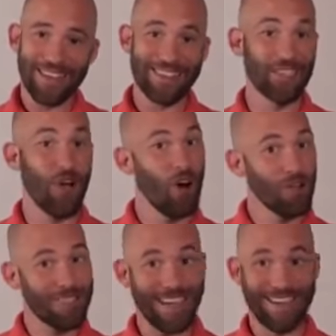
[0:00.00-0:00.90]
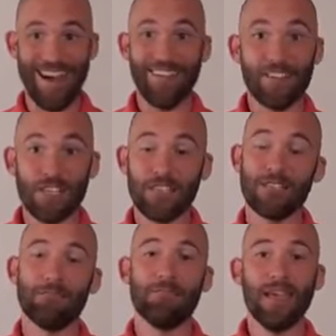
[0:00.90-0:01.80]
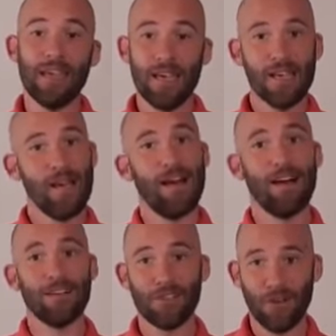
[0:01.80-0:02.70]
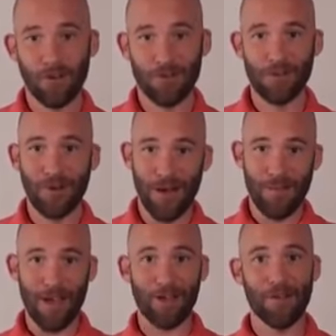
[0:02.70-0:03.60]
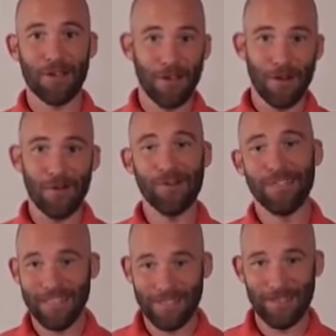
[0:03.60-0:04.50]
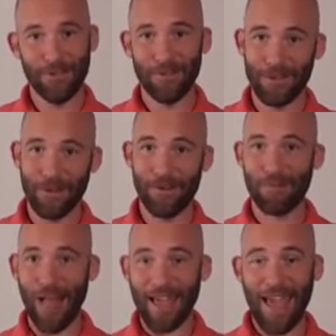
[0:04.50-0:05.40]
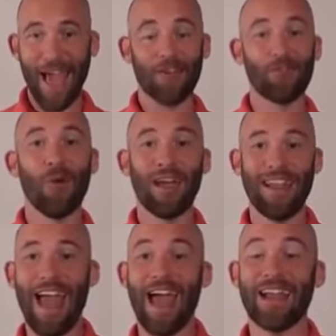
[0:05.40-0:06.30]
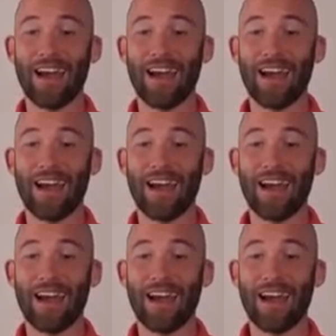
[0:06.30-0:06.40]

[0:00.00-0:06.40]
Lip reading: This is all technology to me, so I'm not going to go into, you know, black hat or white hat.